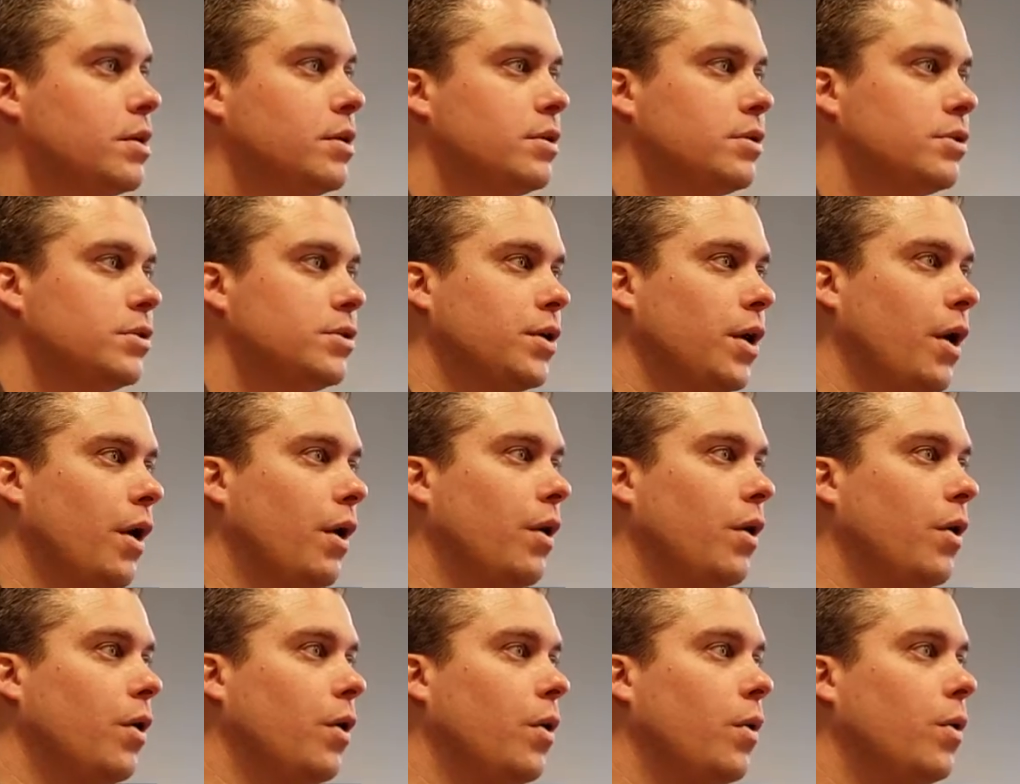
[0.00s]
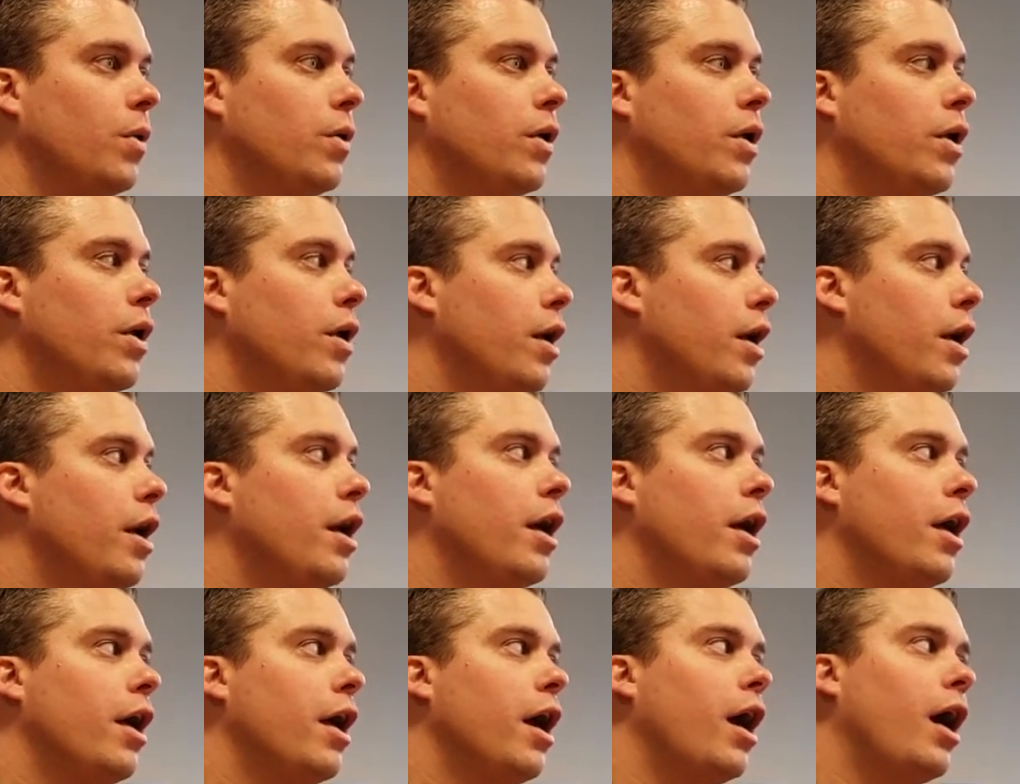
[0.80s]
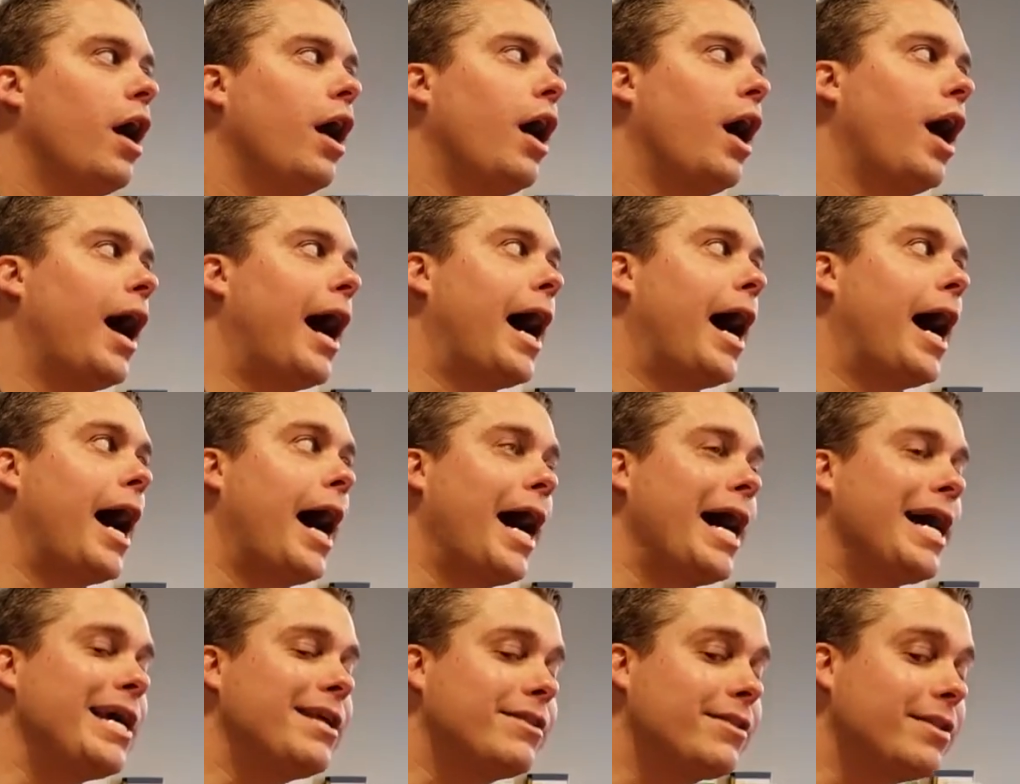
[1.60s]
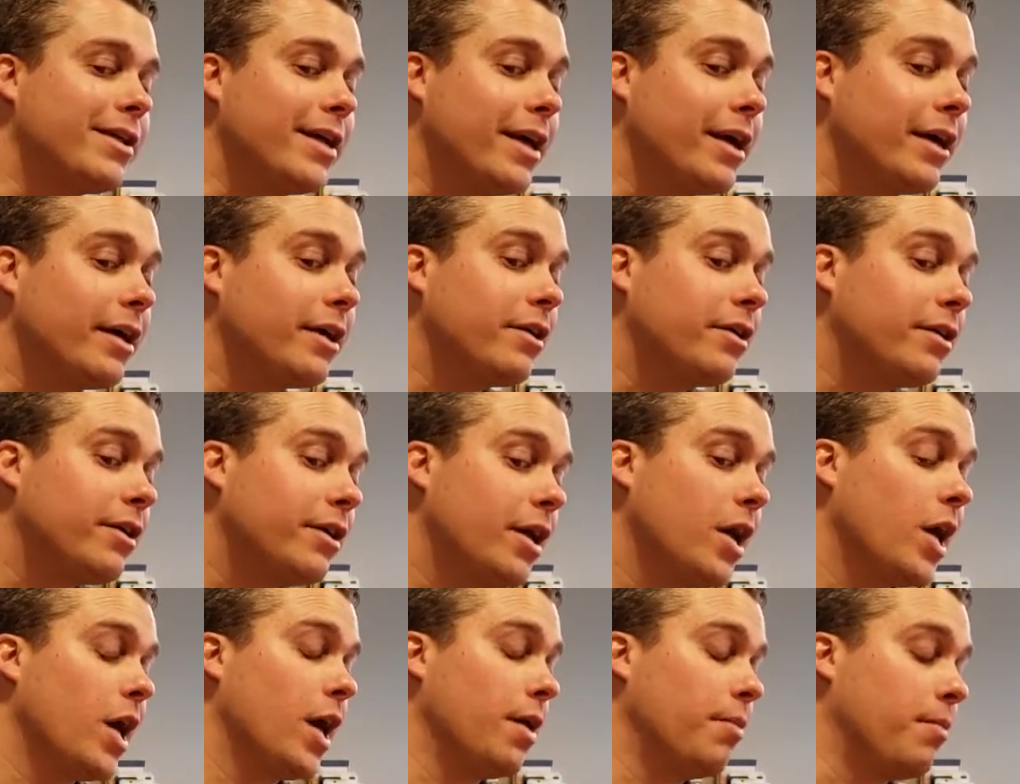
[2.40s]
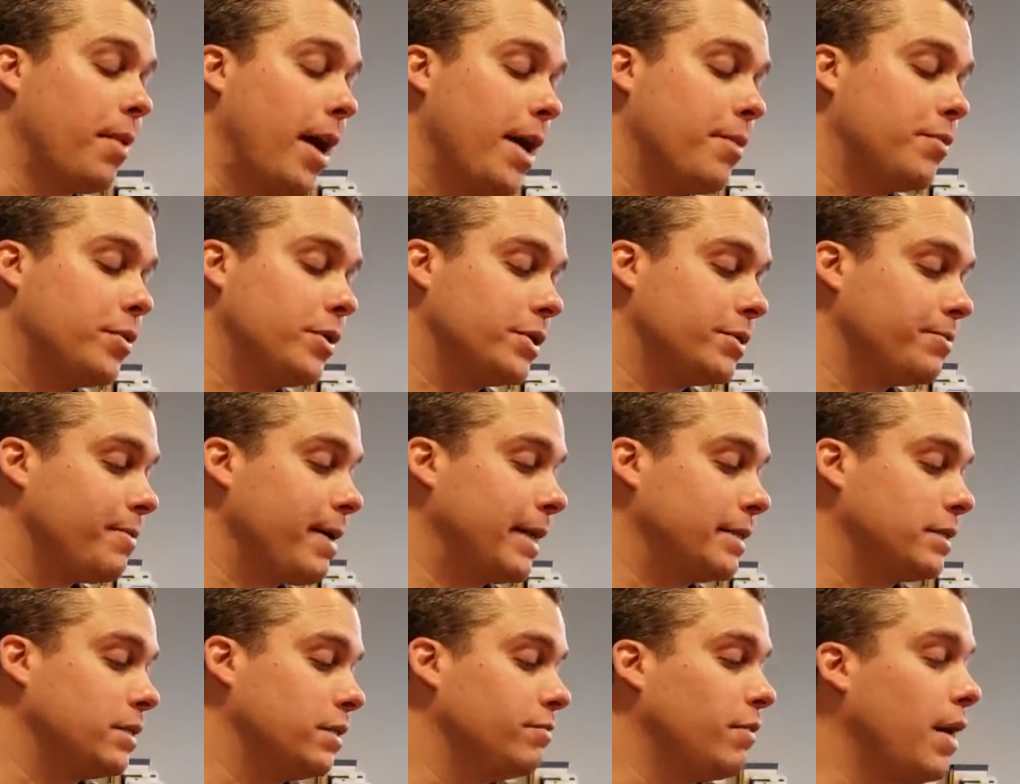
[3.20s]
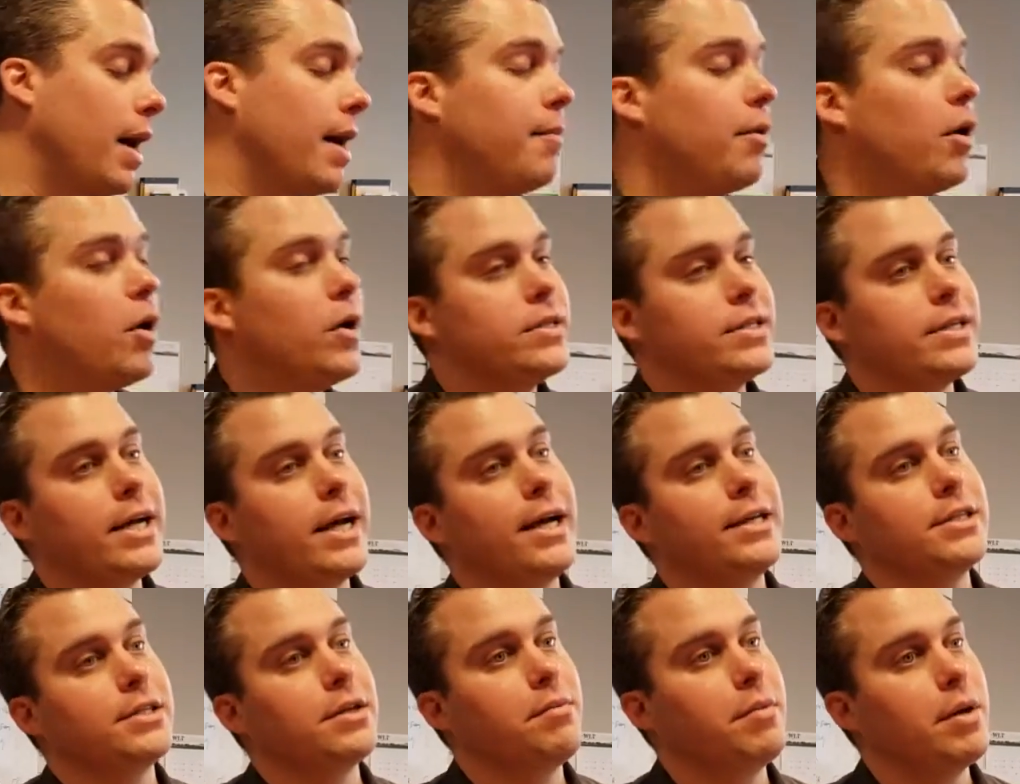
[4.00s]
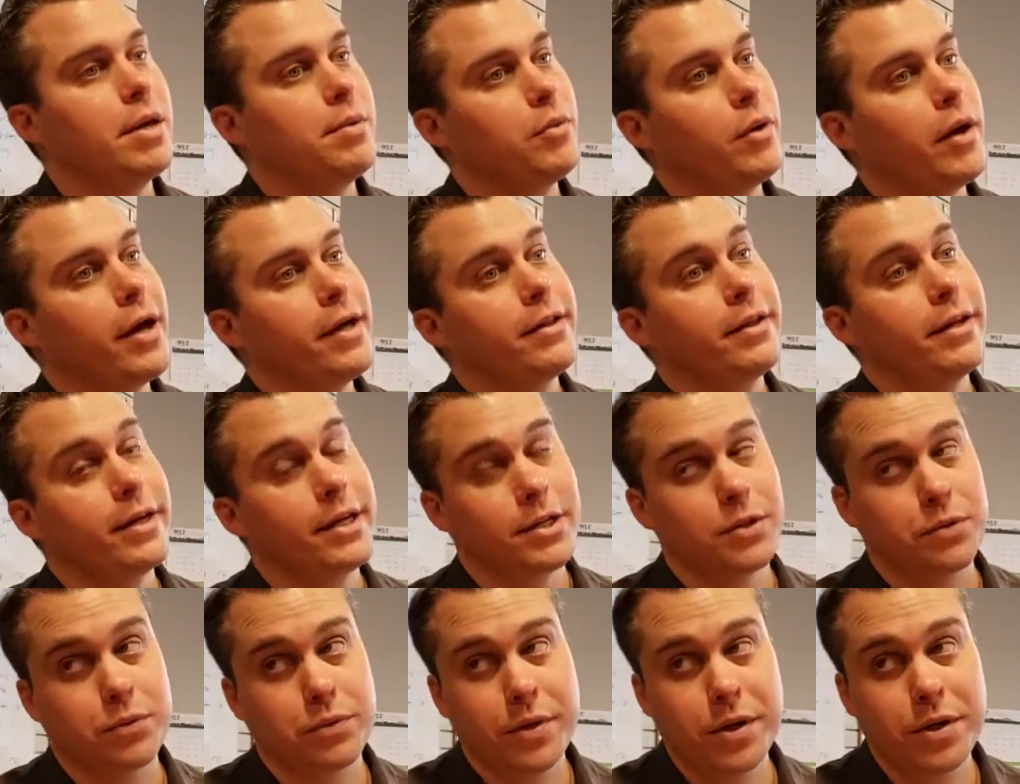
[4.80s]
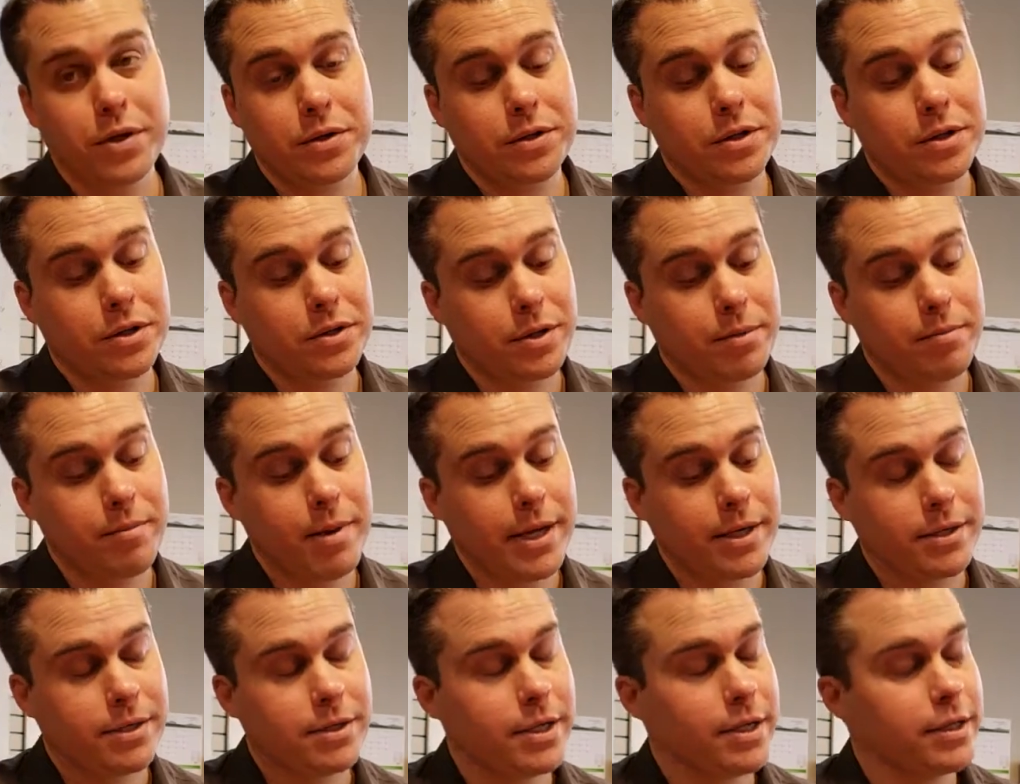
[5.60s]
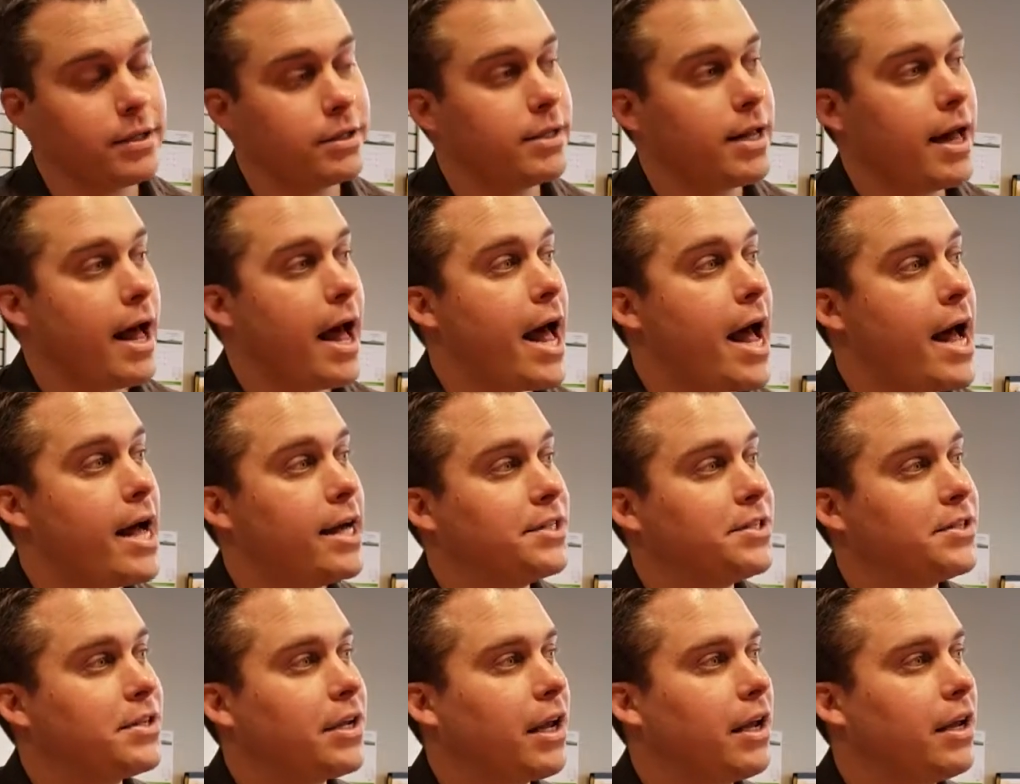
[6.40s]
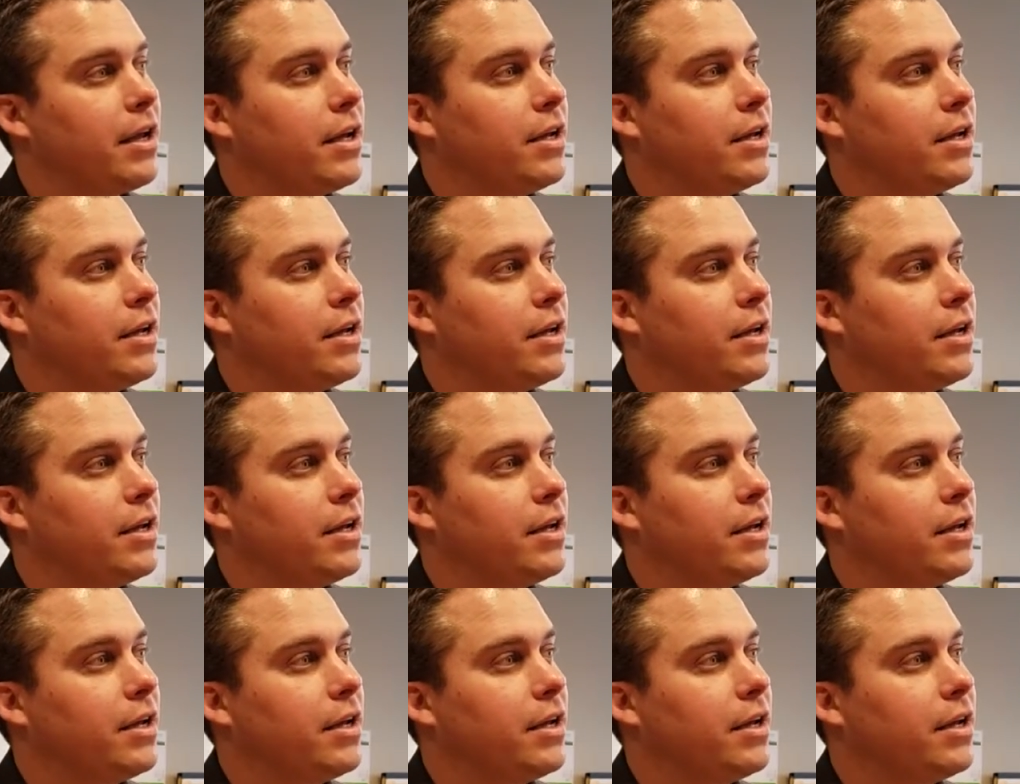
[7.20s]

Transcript: So I think, in my perspective, I'm always asking people, I think as realtors it makes sense to ask